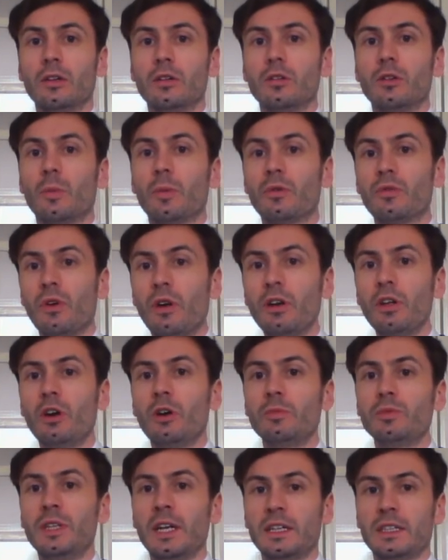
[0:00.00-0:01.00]
The
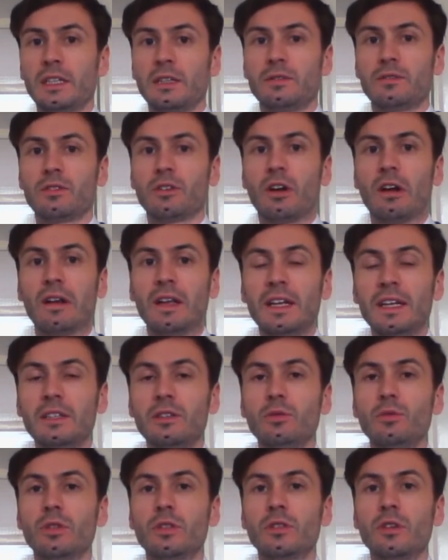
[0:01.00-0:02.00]
portfolio objectives are linked
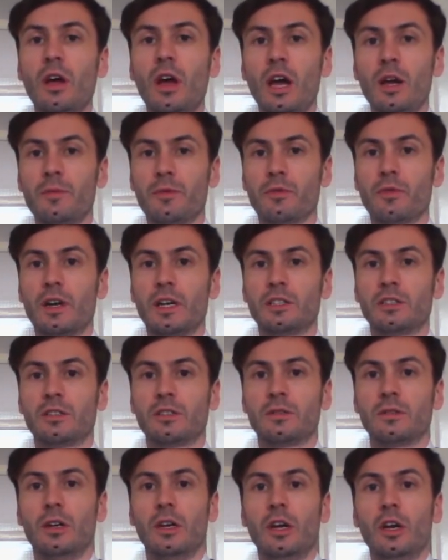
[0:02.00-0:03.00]
to a time
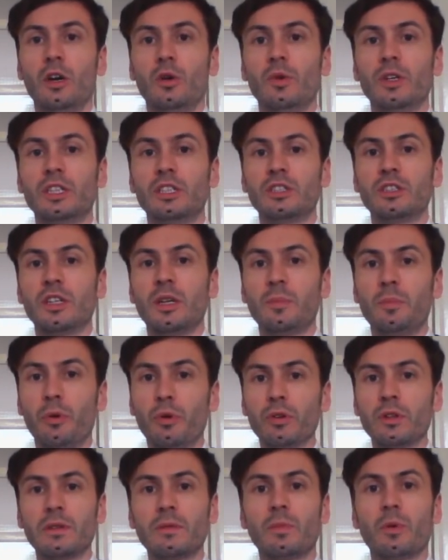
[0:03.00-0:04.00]
horizon, which is an
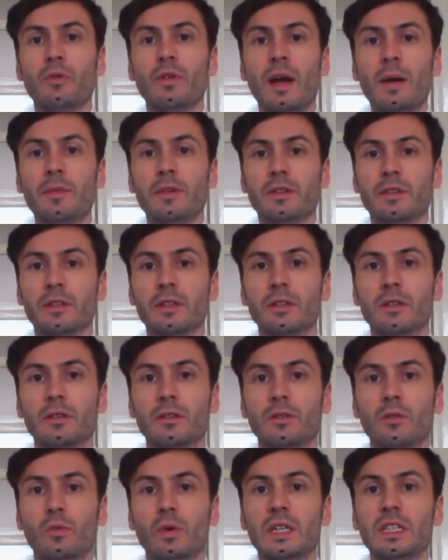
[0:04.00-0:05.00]
important parameter
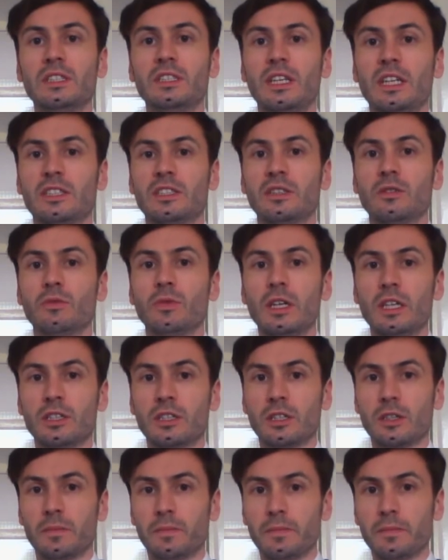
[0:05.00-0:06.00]
when assessing
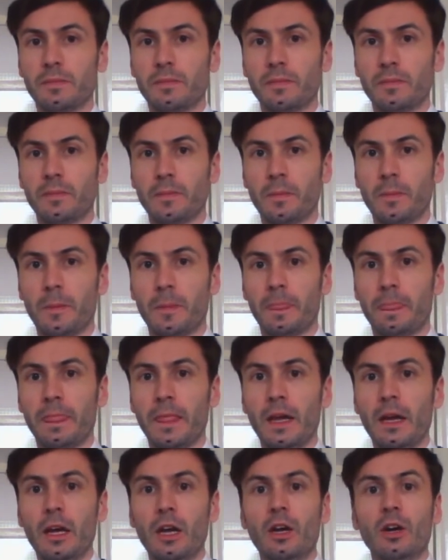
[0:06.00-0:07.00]
risk.
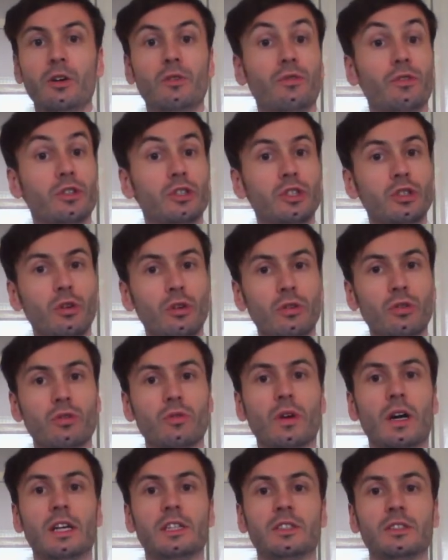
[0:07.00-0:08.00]
For short
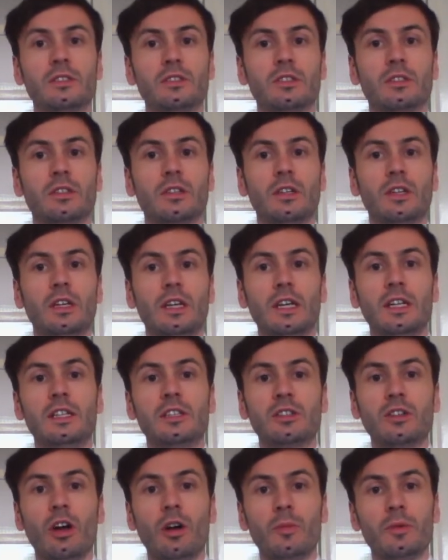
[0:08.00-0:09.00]
horizons, it
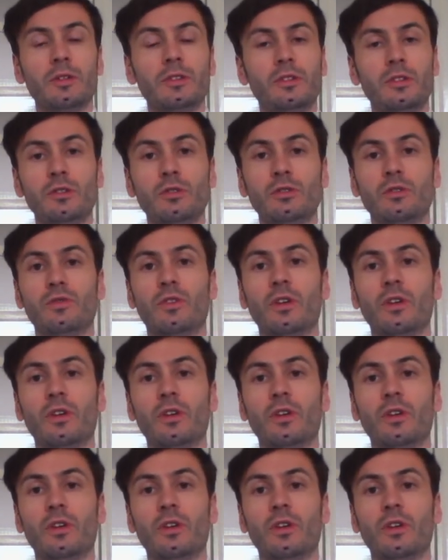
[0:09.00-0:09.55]
is common to use